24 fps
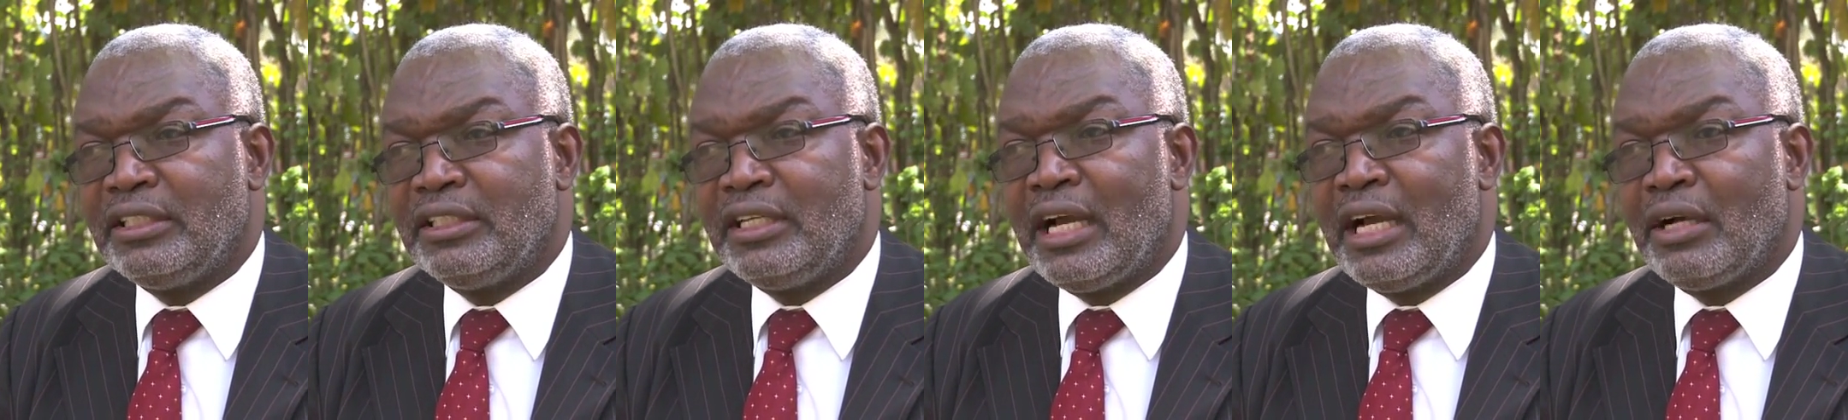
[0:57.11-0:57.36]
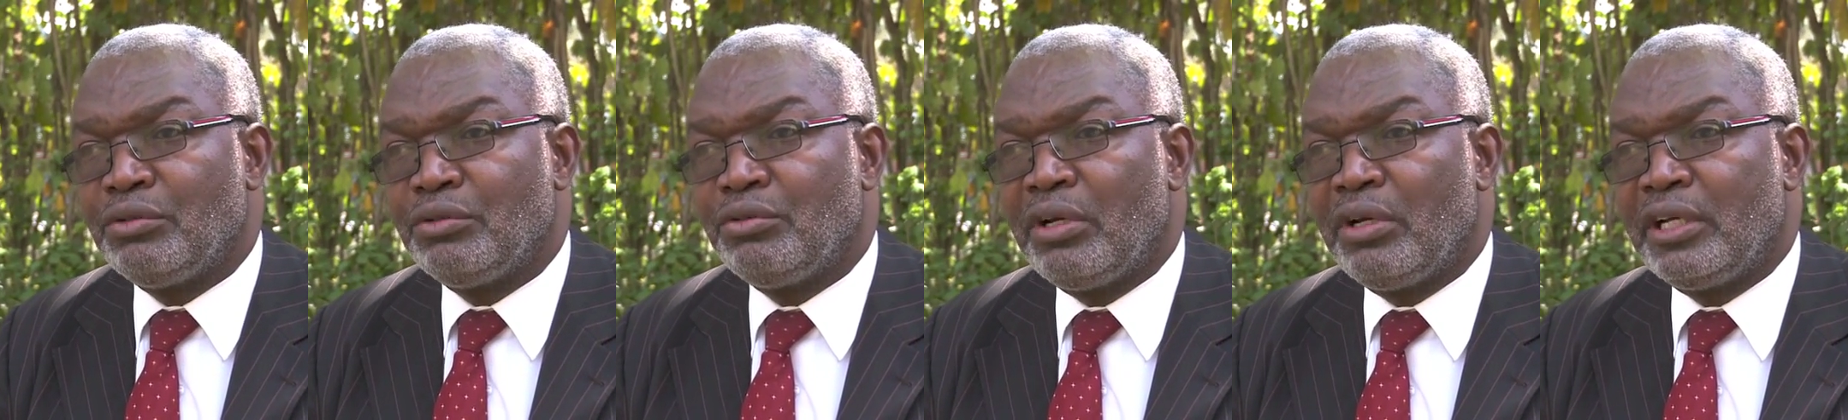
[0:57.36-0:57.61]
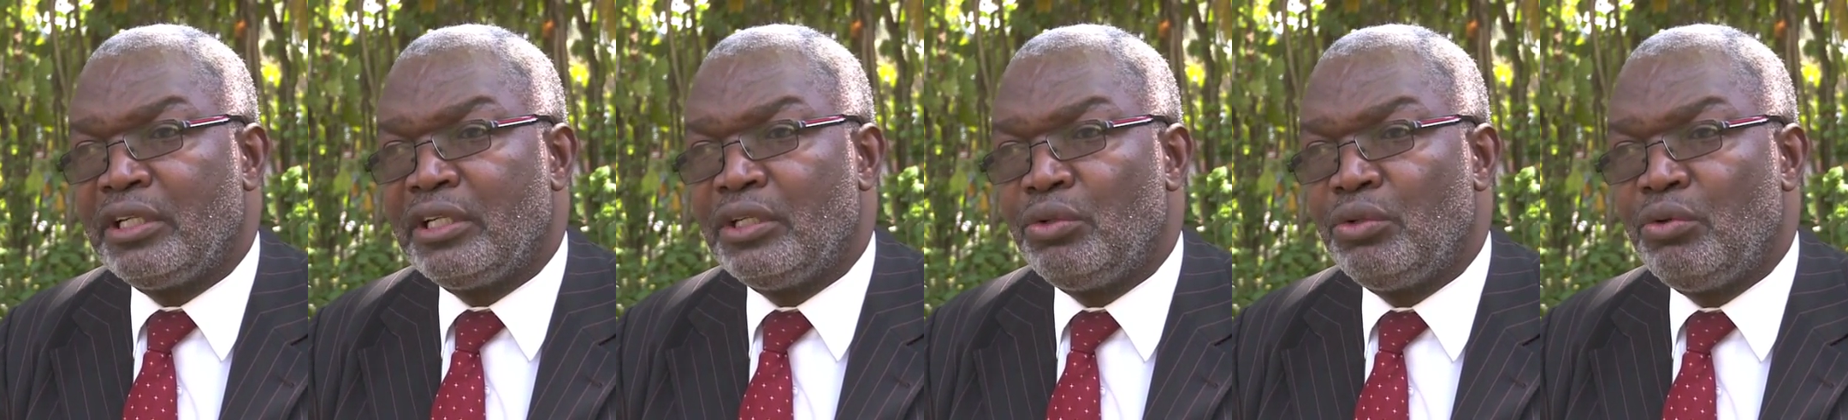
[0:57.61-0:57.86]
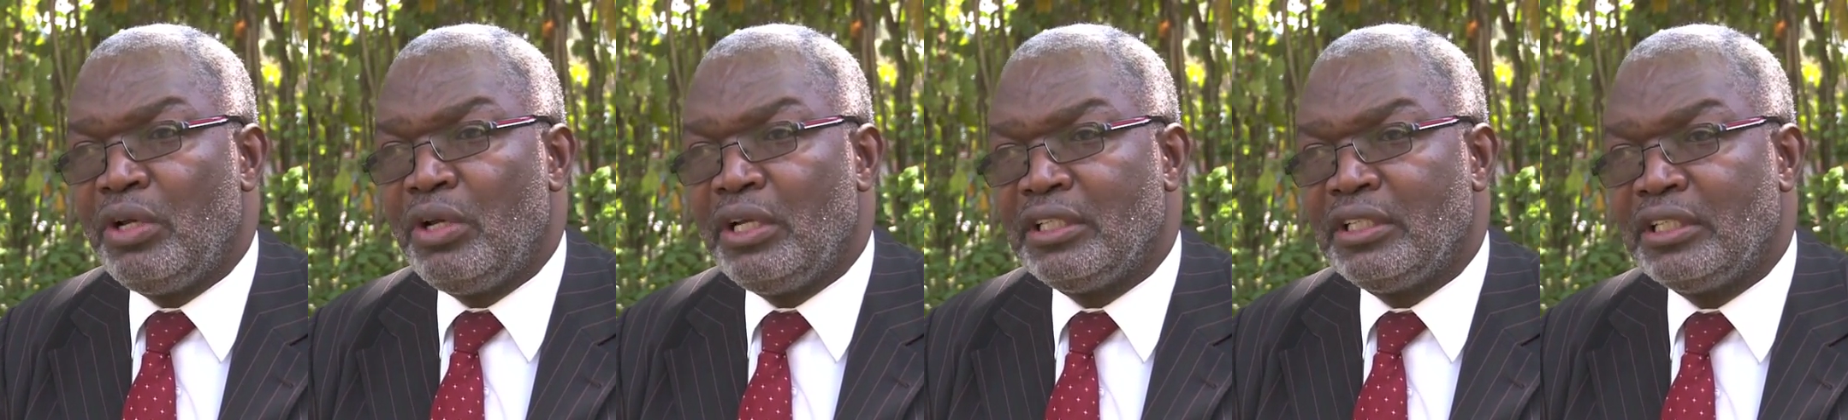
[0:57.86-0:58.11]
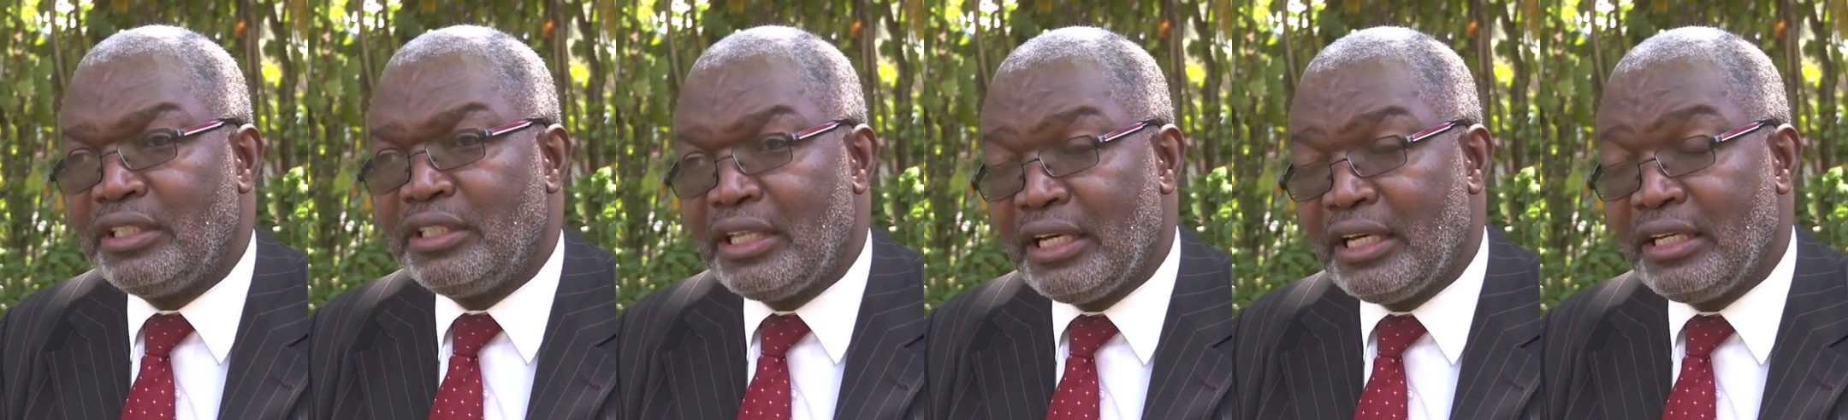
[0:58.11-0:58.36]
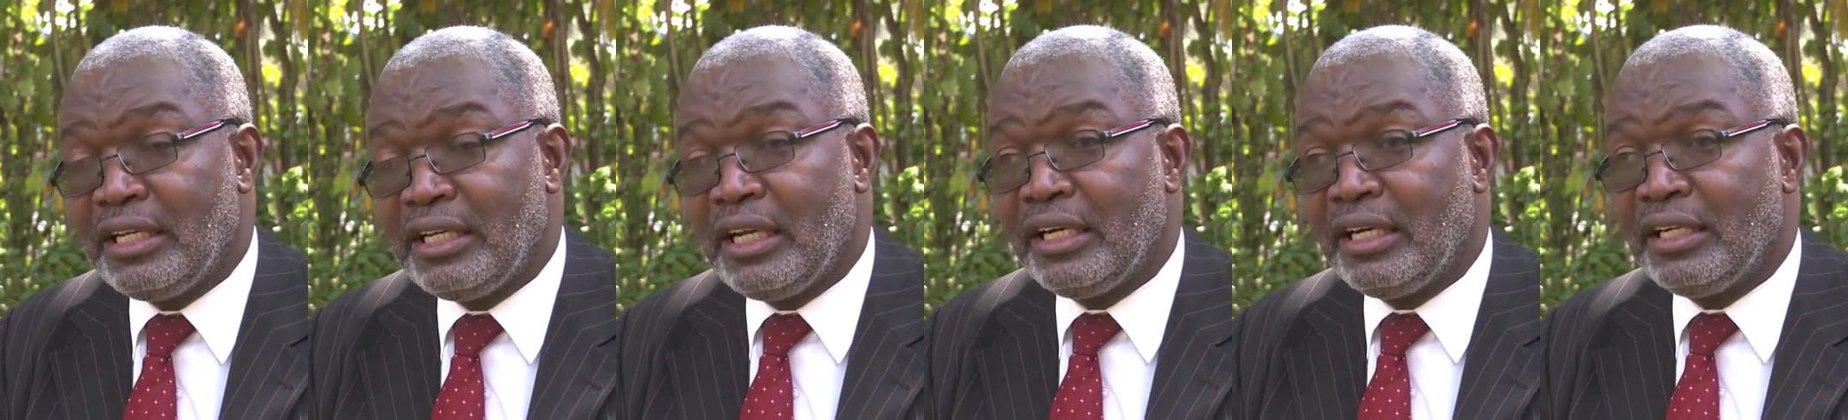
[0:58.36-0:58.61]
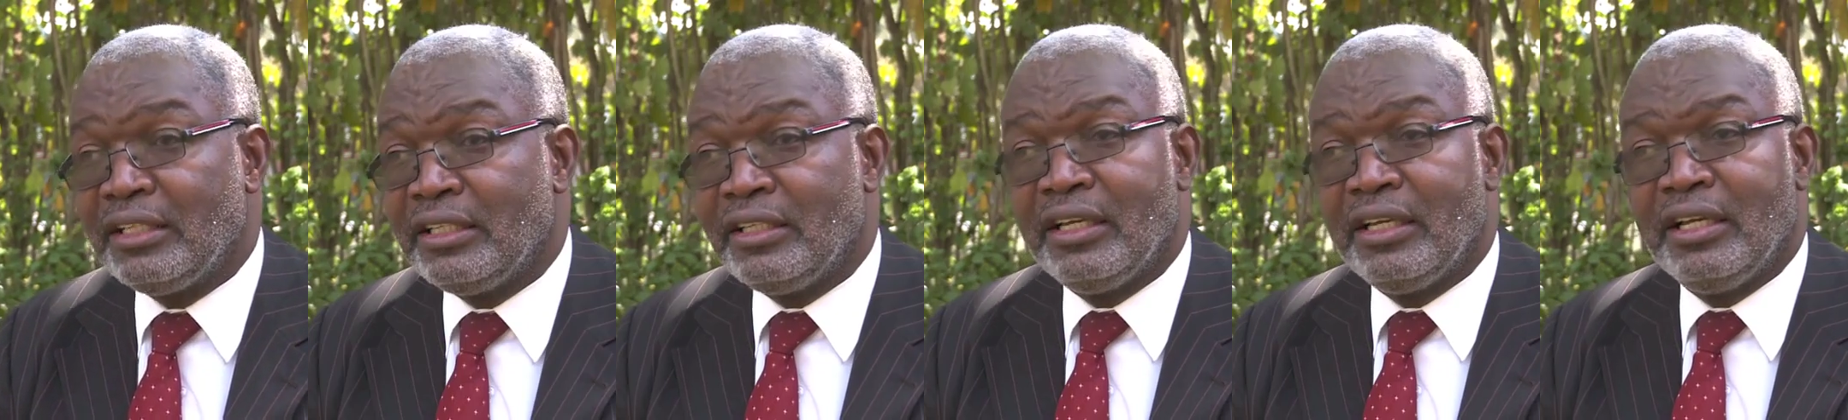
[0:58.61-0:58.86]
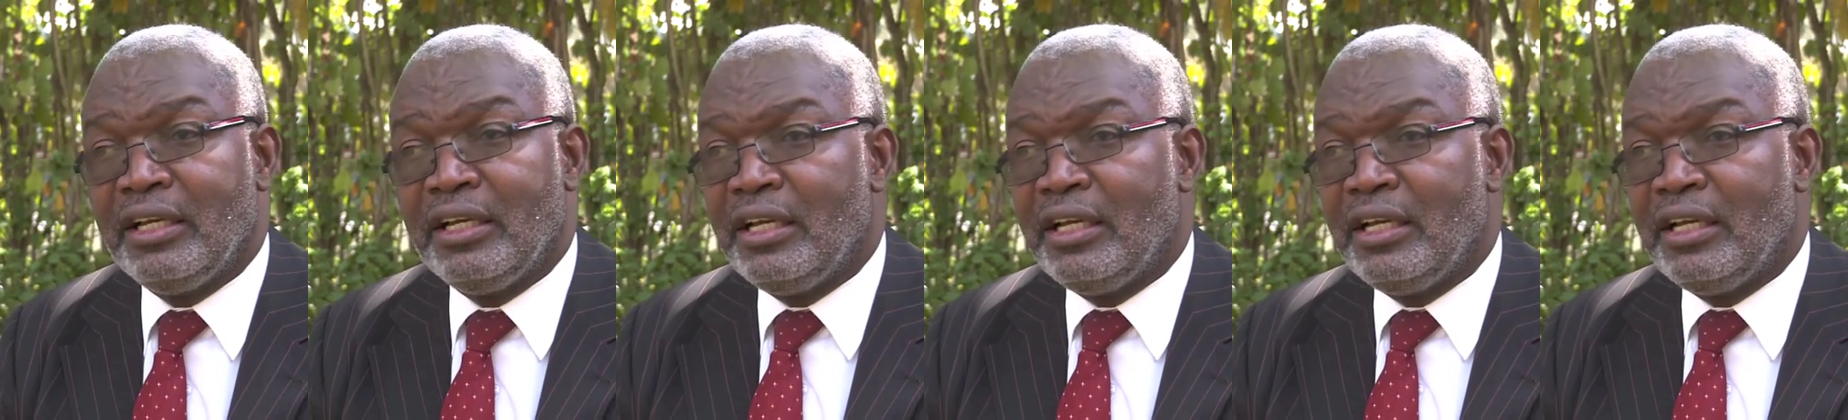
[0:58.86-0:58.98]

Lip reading: in actually doing the tendering,